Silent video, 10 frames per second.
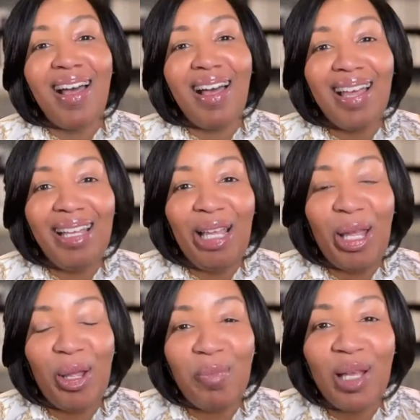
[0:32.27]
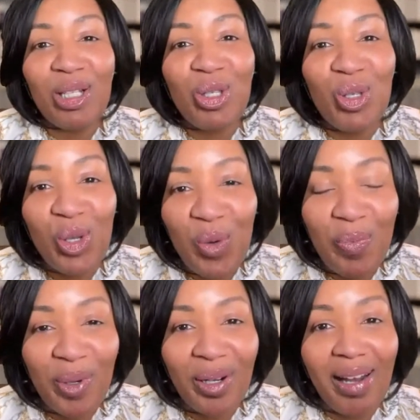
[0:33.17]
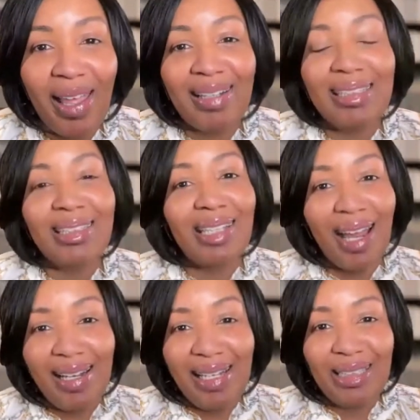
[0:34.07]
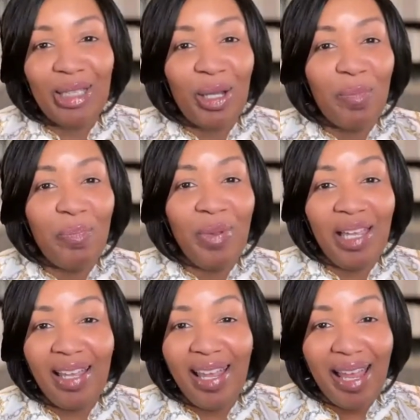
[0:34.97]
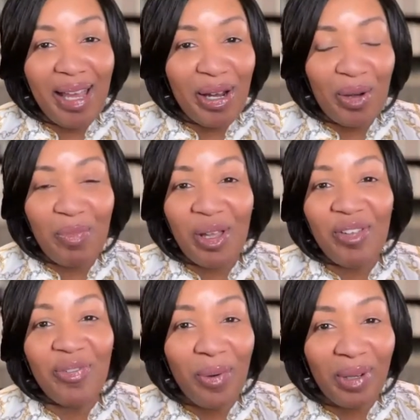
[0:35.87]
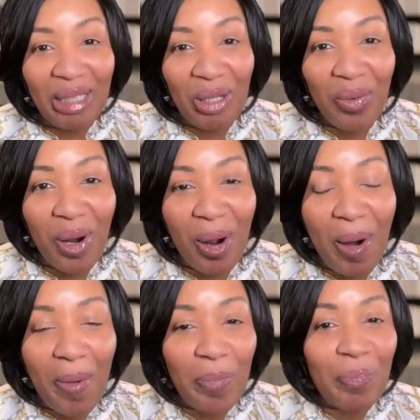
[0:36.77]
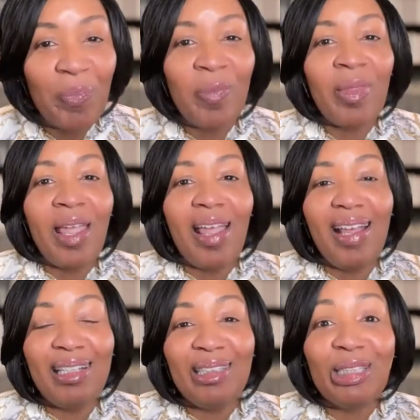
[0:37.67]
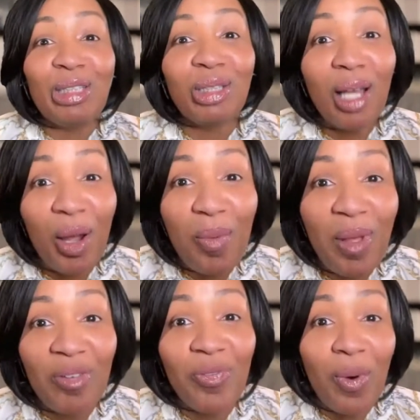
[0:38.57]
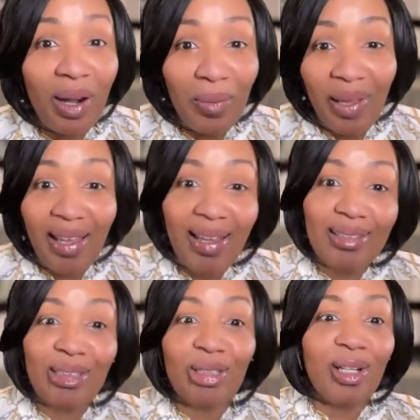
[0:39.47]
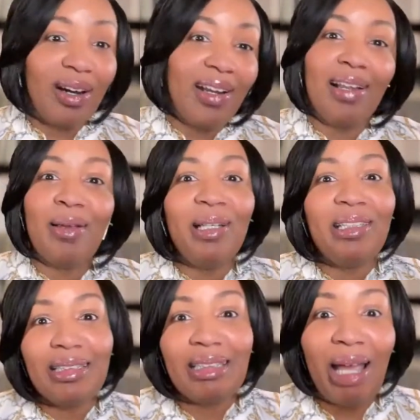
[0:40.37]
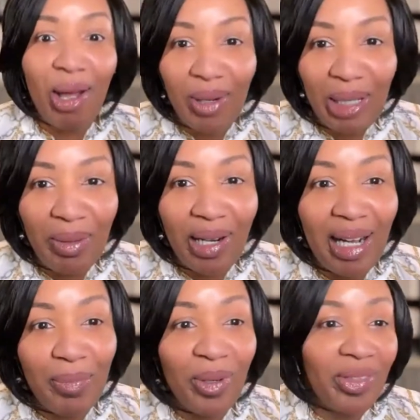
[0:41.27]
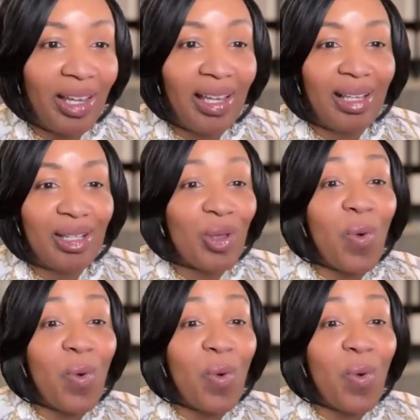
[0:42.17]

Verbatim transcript: I am super excited to be here before you all. And so before we get started, let me just tell you a couple things.